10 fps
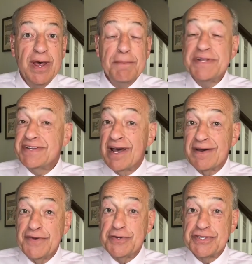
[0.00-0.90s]
But
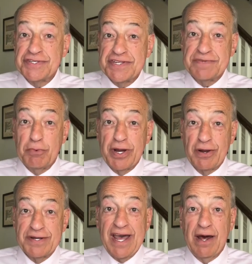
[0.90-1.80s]
stock futures this morning
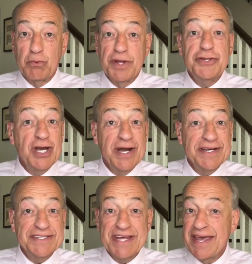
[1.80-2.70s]
are down, with
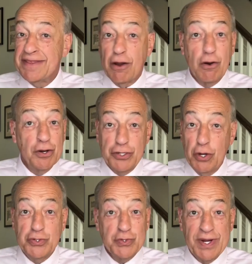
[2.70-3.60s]
China saying there are
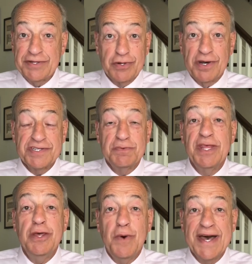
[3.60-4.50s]
no trade talks with
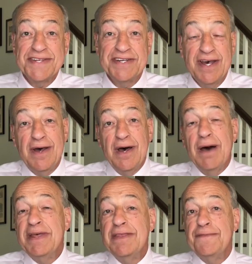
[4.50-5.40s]
the U.S.
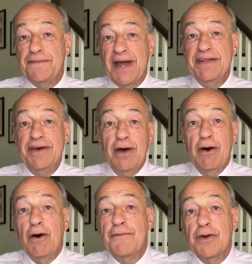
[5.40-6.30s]
amid the fight
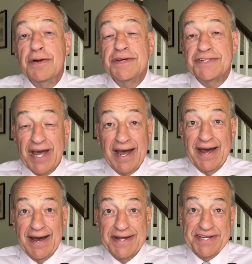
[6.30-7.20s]
over
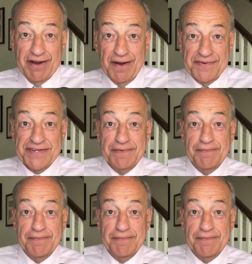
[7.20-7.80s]
sky-high tariffs.